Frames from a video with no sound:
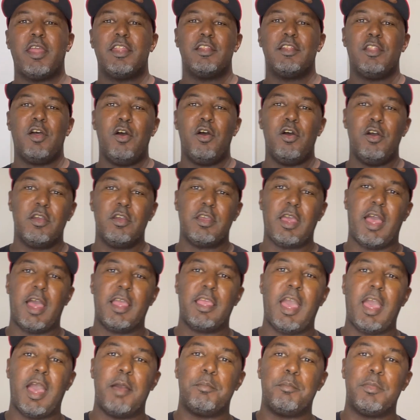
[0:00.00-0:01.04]
along, I
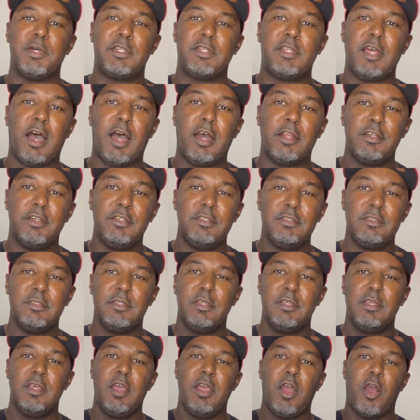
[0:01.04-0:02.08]
got Madonna,
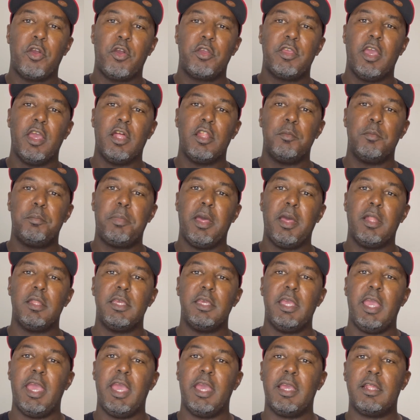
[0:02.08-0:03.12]
our yellow
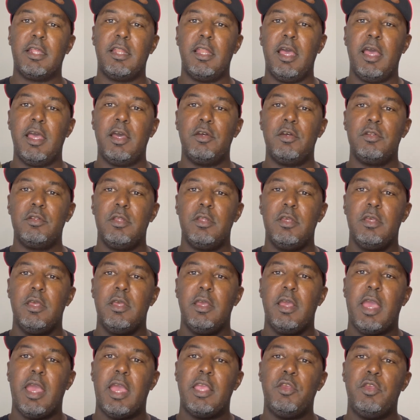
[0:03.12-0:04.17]
belly head clown.
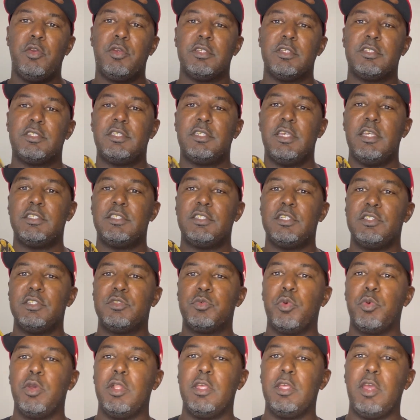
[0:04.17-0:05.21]
And you can see she's
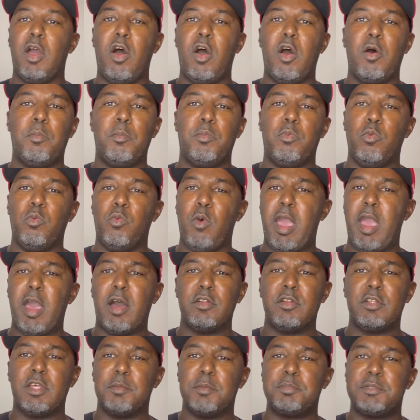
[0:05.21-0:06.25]
really all
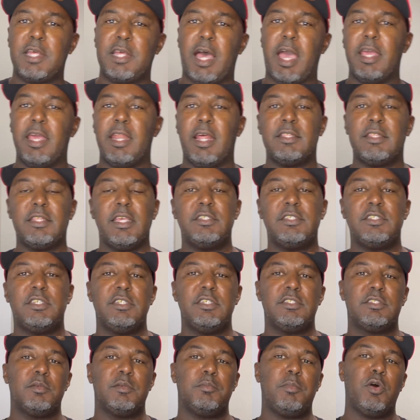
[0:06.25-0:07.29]
wound up tight. I think
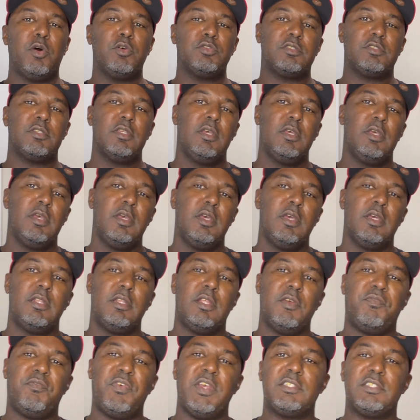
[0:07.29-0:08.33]
she's the most
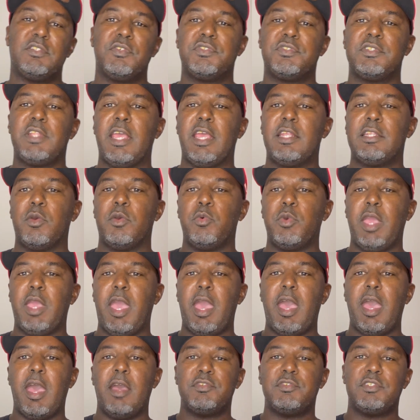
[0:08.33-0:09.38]
defensive snake that we
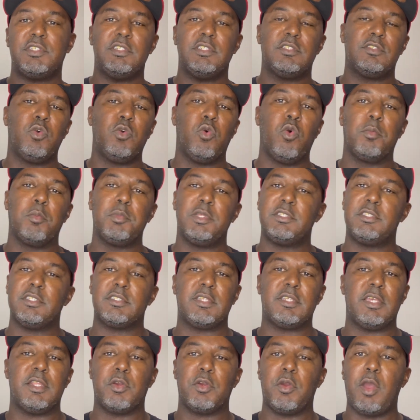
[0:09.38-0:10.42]
have. She's normally
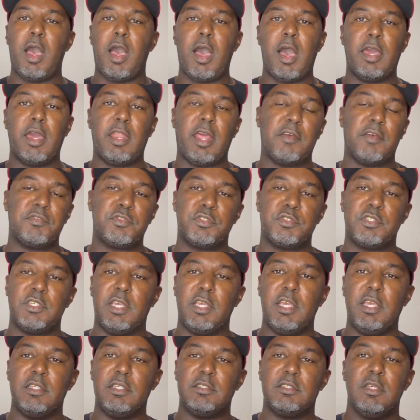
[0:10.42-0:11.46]
just in her hide after
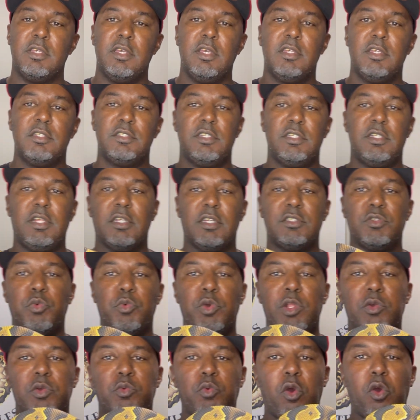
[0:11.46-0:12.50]
she eats. She doesn't
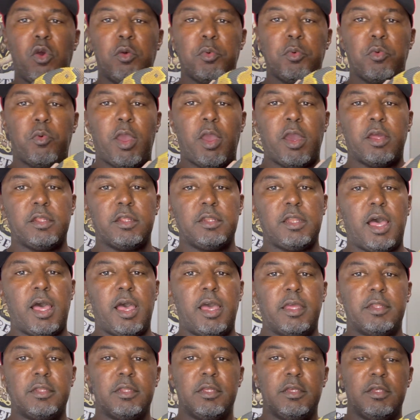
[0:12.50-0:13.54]
really roam around a
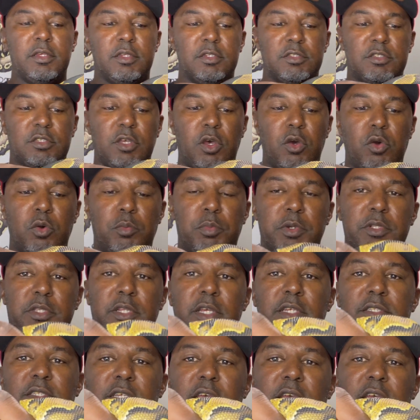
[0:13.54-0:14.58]
lot. So, but
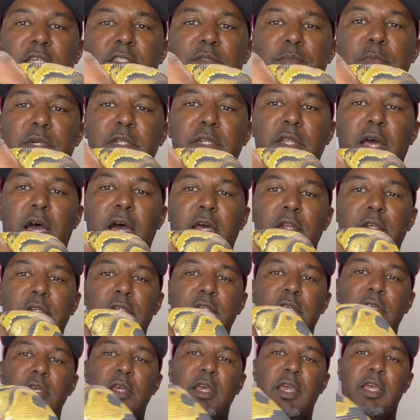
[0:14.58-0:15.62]
this is Madonna,
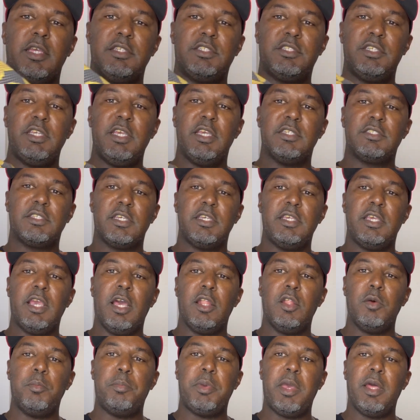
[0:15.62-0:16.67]
and she is a
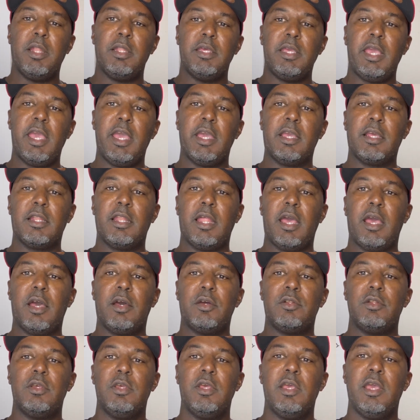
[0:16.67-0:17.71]
yellow belly head
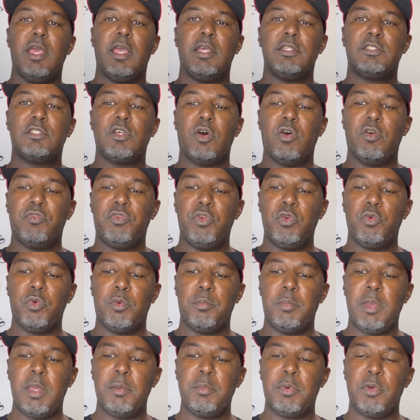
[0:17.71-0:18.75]
clown. And so if you
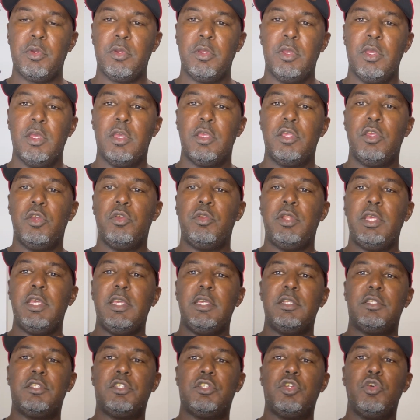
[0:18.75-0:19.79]
remember, you
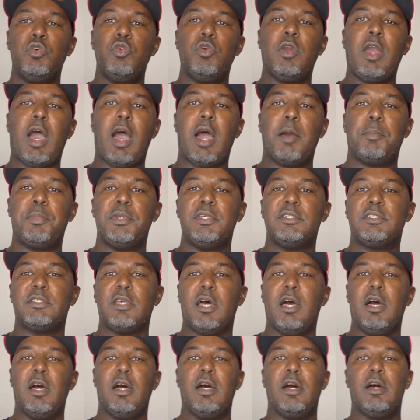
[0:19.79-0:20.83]
need 2 copies
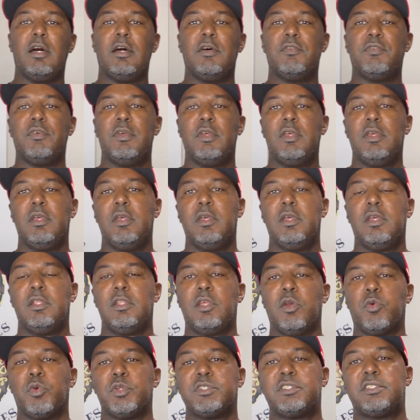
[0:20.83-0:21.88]
of
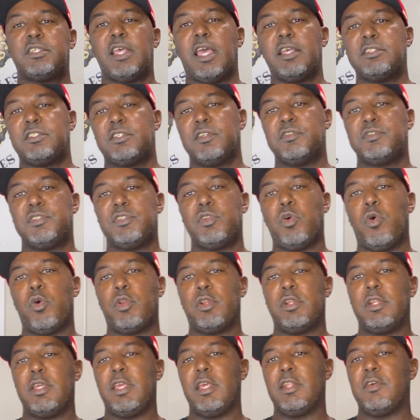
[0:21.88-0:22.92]
the recessives in
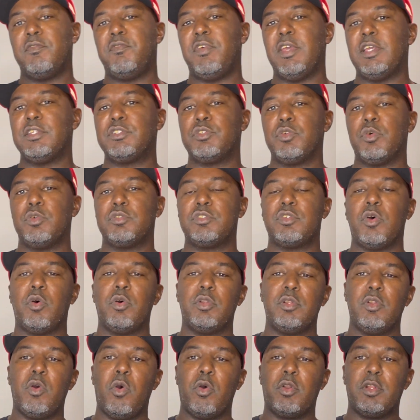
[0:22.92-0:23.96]
order to get a visual, so
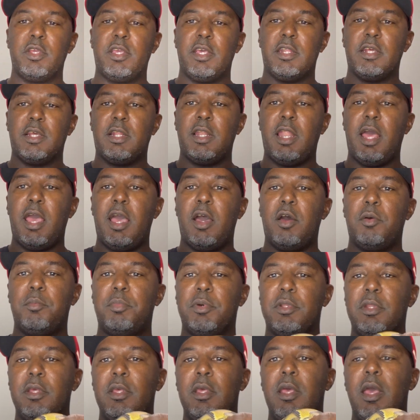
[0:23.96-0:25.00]
in order to get a clown.
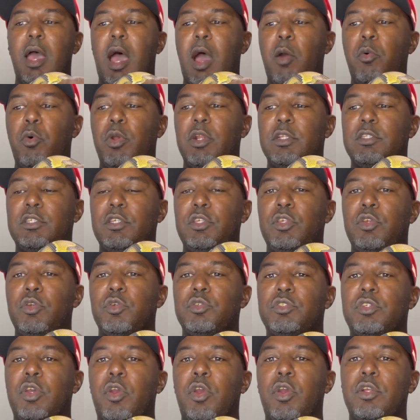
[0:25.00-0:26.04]
But I wanted to
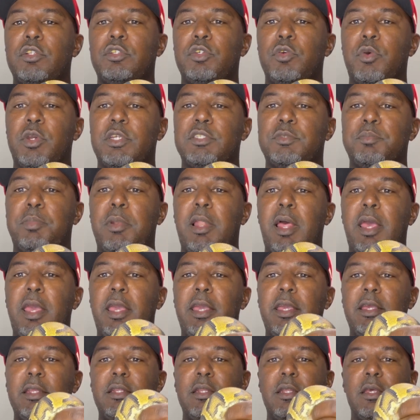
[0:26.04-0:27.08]
use her to
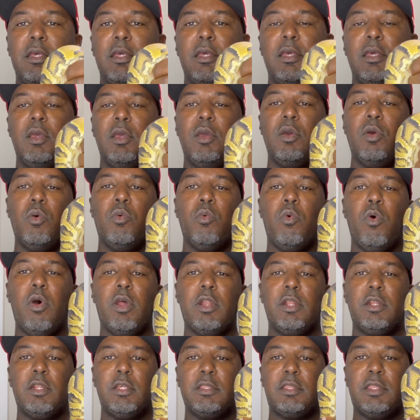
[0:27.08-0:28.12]
explain one
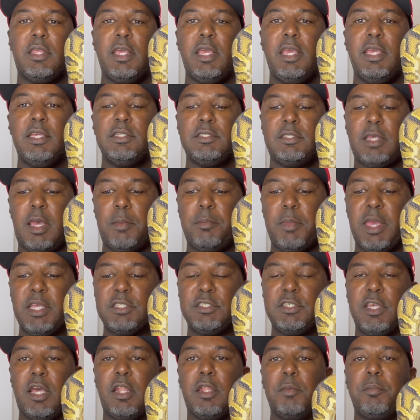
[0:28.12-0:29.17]
of the things that makes
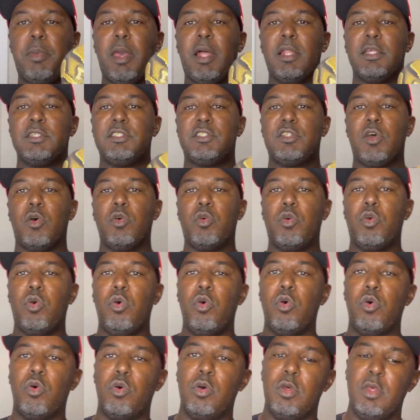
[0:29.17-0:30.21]
yellow belly so
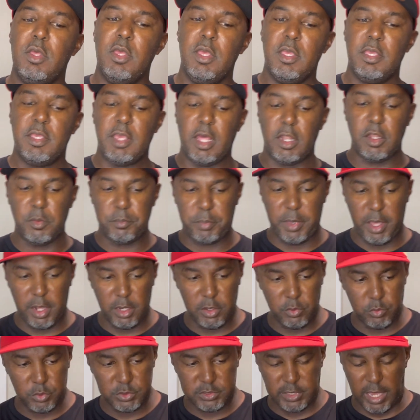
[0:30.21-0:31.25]
cool. Yellow
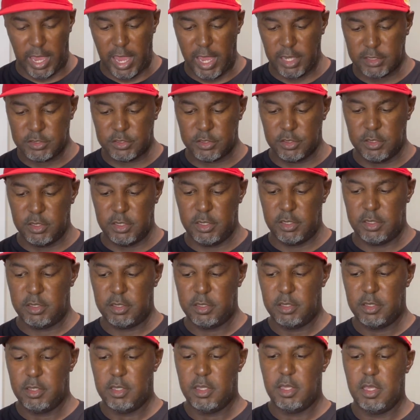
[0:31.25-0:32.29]
belly was actually
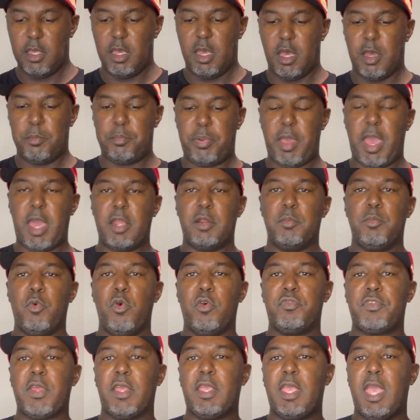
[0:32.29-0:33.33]
a pattern
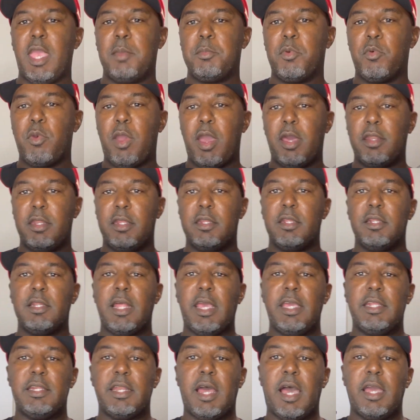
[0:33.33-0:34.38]
morph that came around in the
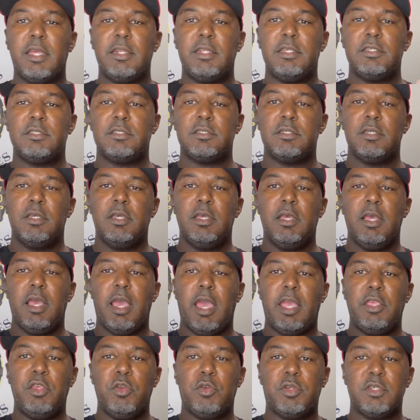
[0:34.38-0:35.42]
late 90s.
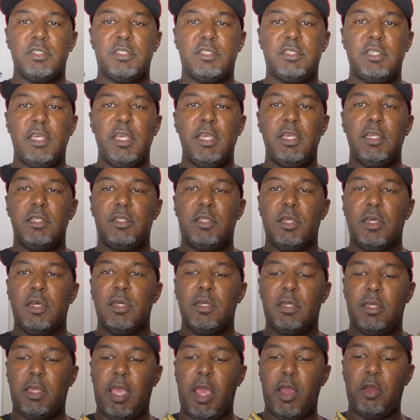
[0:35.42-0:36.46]
And you can see
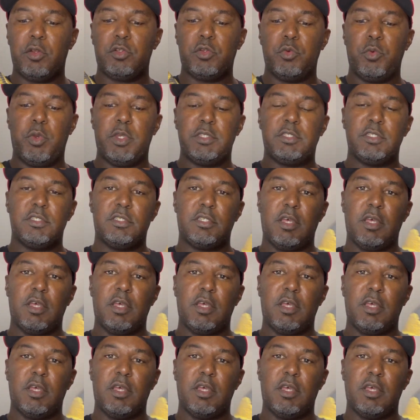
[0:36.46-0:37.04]
the characteristics